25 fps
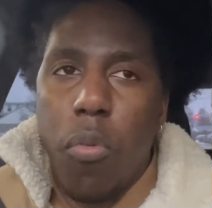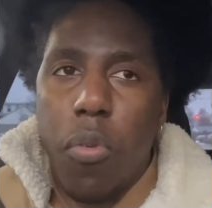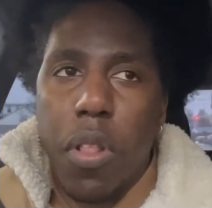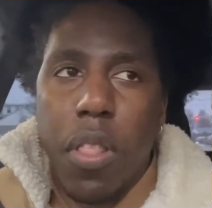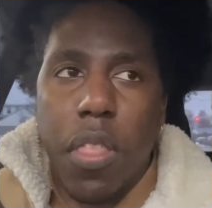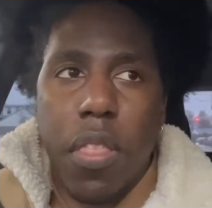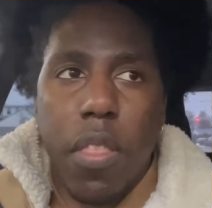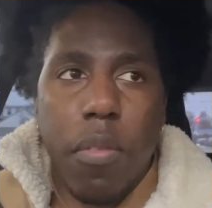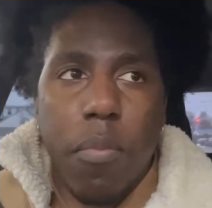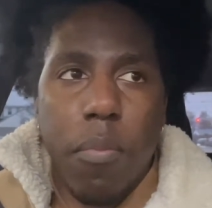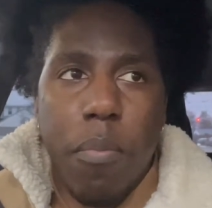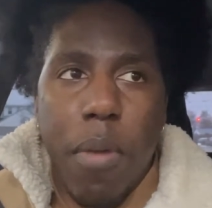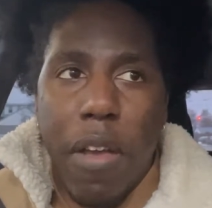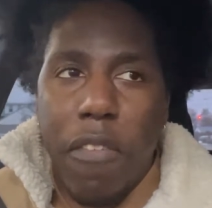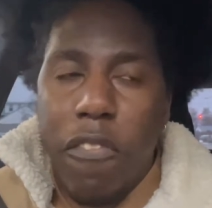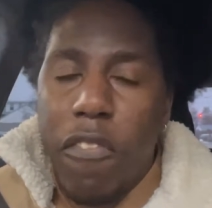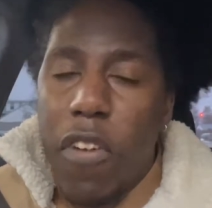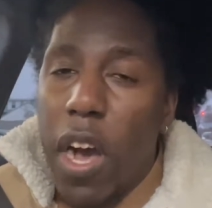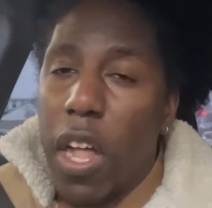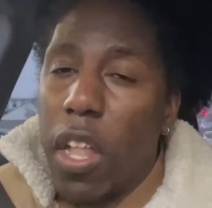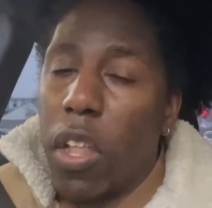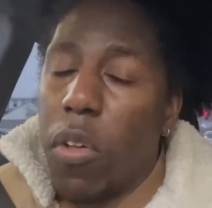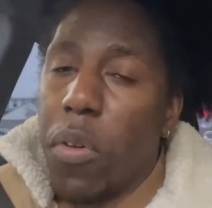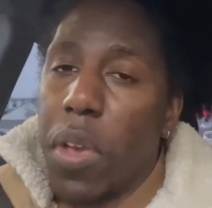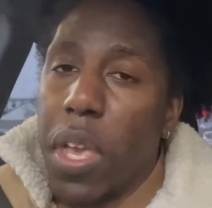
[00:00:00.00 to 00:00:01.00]
with my
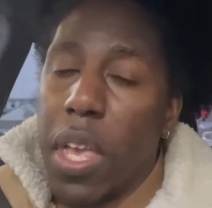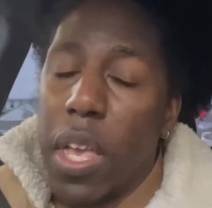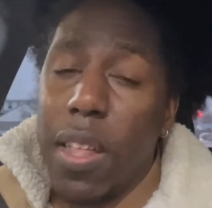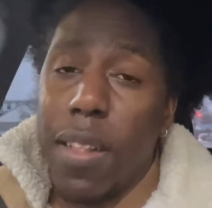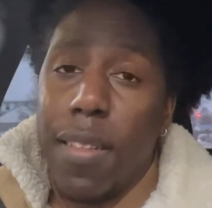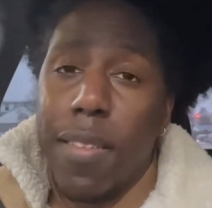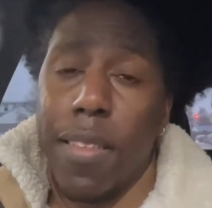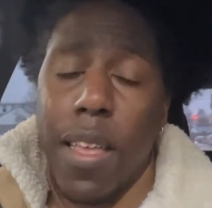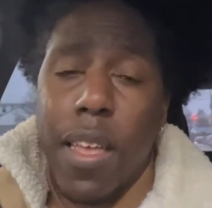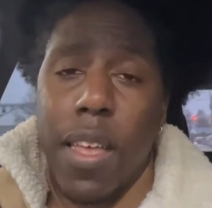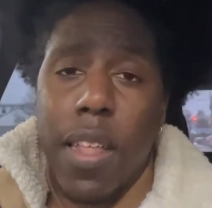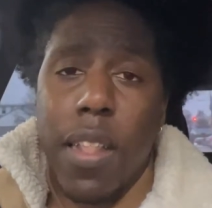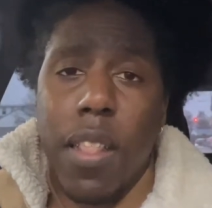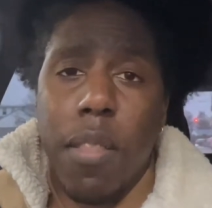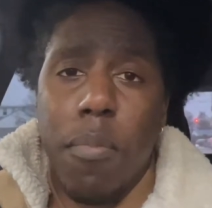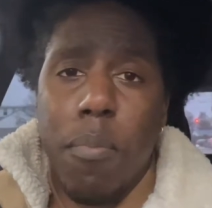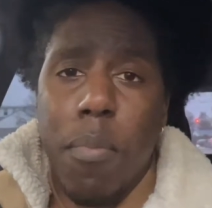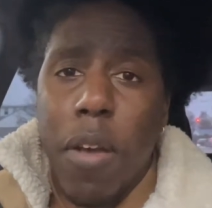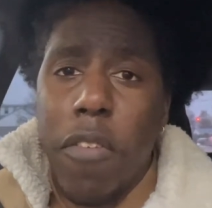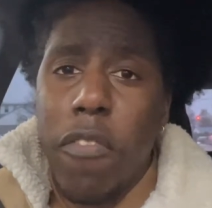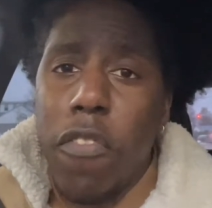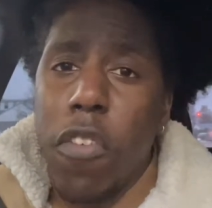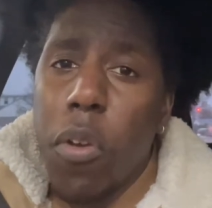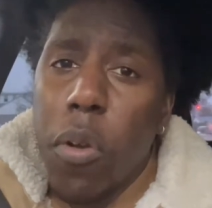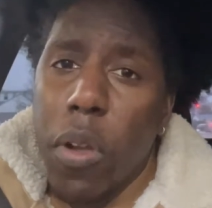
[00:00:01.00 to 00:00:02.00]
followings and
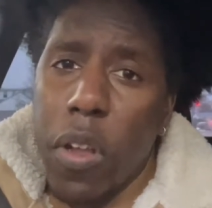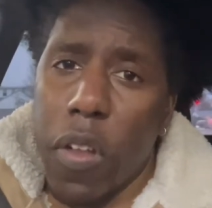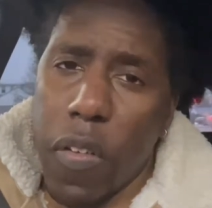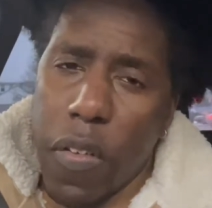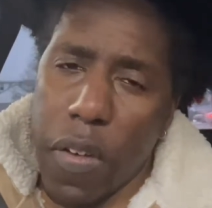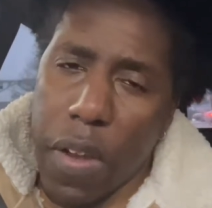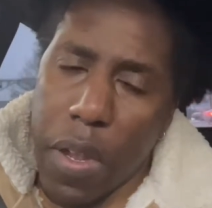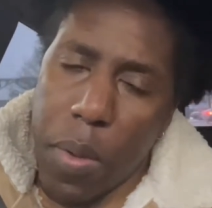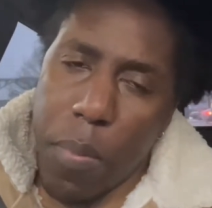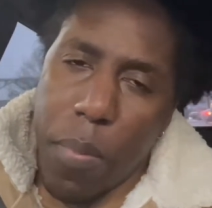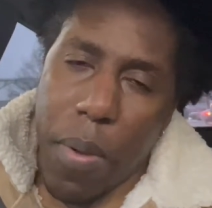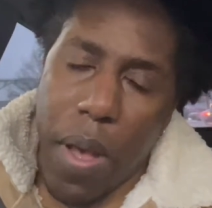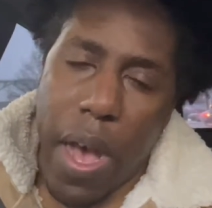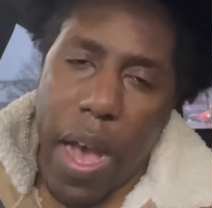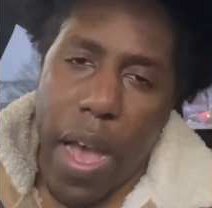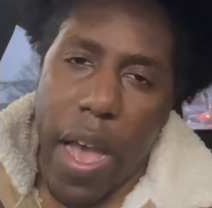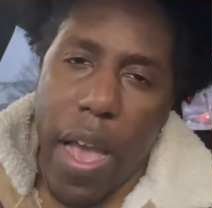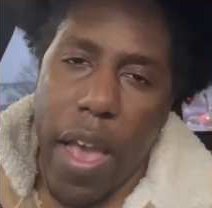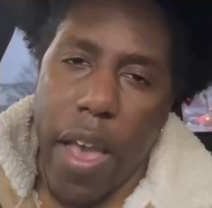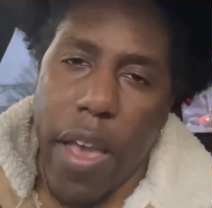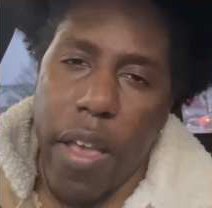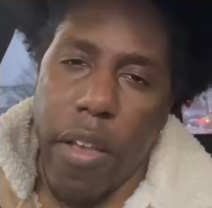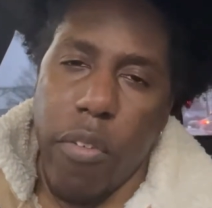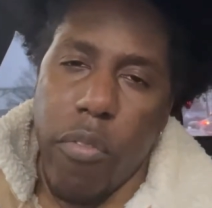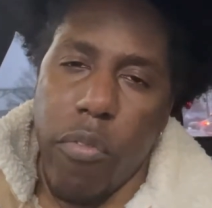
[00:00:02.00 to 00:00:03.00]
my viewership.
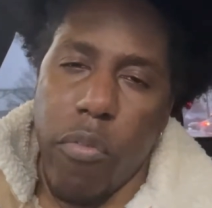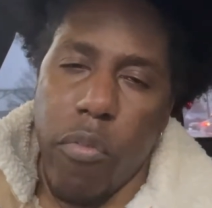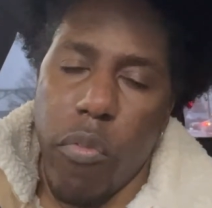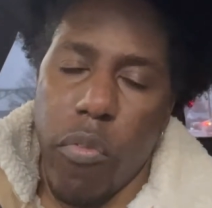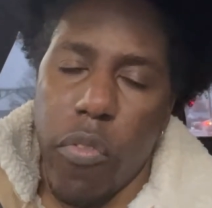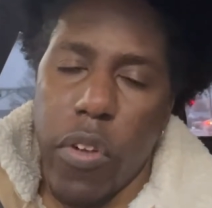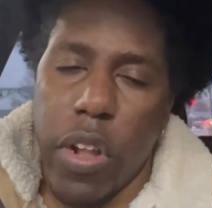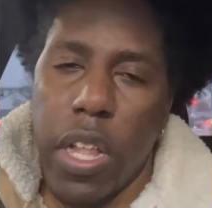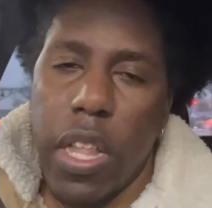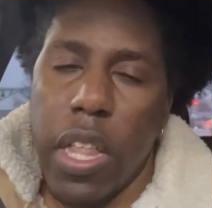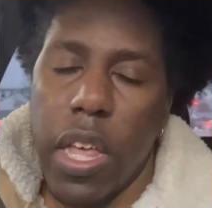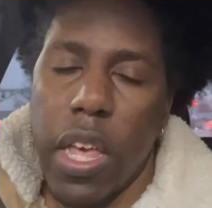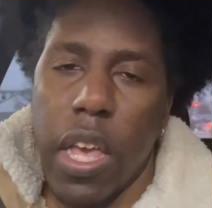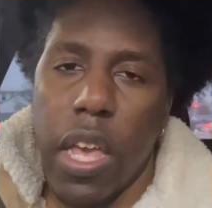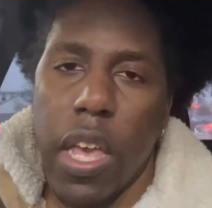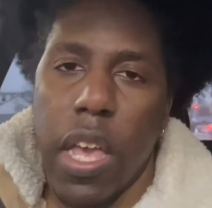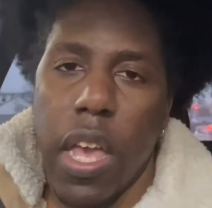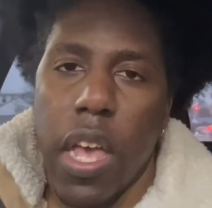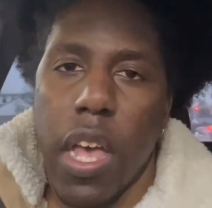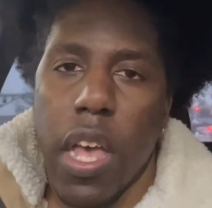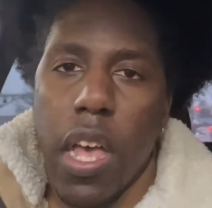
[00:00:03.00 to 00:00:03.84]
I really